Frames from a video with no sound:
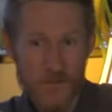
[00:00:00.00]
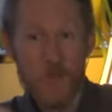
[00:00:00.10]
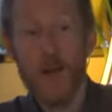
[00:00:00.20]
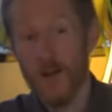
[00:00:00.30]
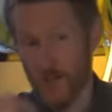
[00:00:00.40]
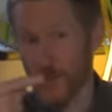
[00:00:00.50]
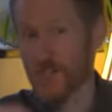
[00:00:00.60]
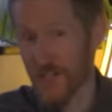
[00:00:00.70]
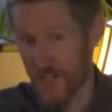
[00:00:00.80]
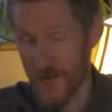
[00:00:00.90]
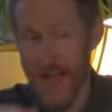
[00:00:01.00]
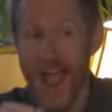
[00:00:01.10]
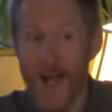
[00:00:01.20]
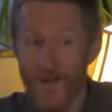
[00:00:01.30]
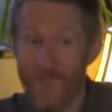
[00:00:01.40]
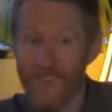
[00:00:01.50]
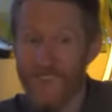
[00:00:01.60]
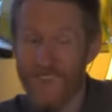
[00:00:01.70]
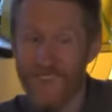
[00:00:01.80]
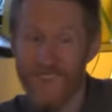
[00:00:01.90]
Your parents will judge you now.
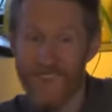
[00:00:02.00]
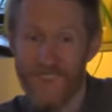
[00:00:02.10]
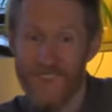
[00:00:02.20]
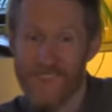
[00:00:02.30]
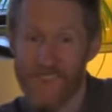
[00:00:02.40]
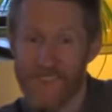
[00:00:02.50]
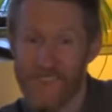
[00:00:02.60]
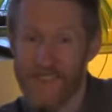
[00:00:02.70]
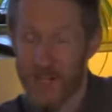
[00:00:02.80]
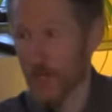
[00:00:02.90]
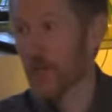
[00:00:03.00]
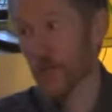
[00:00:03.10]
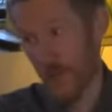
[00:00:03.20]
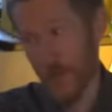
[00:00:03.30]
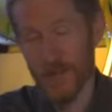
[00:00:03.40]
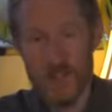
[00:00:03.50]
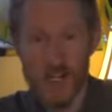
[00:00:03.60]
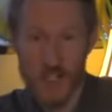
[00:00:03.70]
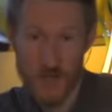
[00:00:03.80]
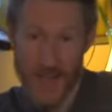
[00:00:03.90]
Your culture will
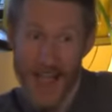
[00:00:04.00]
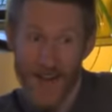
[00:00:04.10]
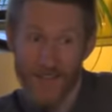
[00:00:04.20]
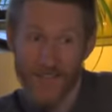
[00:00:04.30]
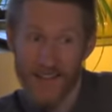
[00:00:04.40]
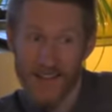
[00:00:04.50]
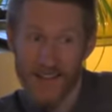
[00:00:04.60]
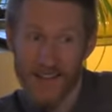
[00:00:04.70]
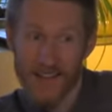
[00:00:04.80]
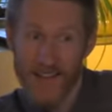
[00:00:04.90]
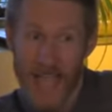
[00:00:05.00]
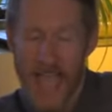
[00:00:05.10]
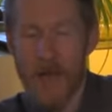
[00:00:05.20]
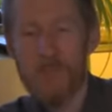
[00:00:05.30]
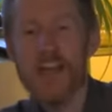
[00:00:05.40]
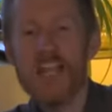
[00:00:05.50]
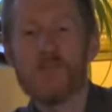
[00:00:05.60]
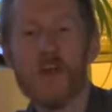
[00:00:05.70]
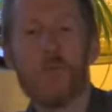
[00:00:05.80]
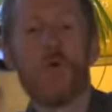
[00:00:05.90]
judge you now. And many
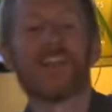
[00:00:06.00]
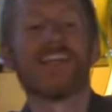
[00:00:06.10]
of them will